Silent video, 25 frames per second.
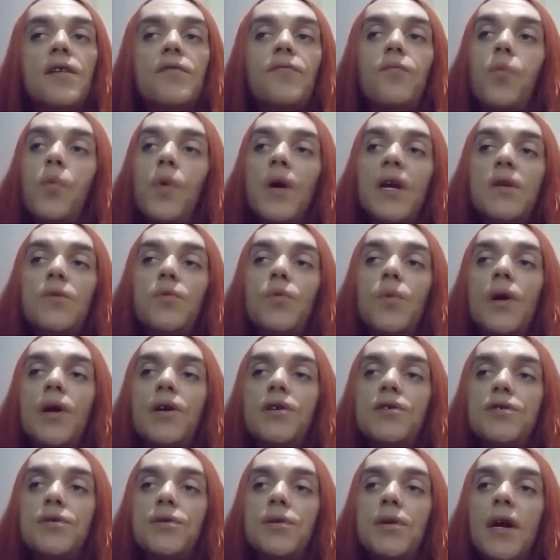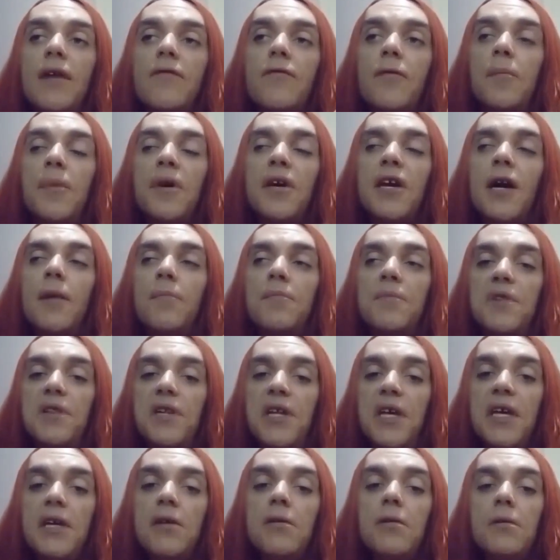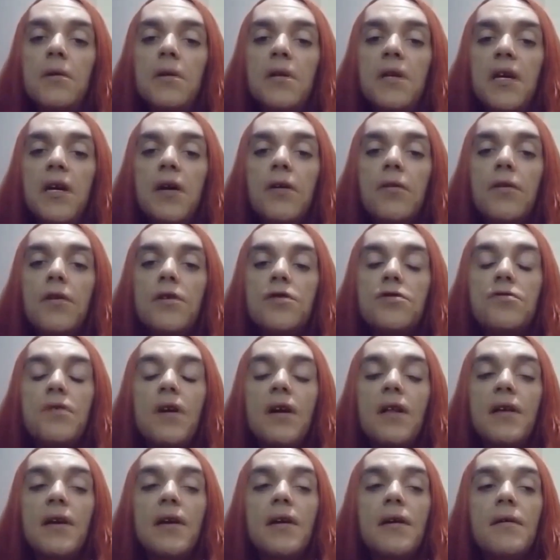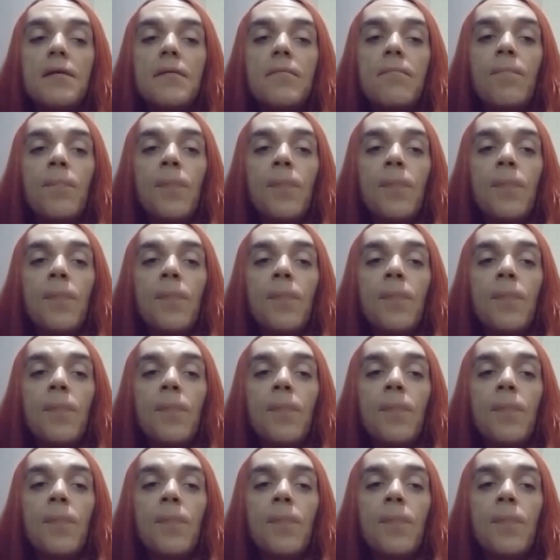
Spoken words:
weed were to ever become legal here in Australia,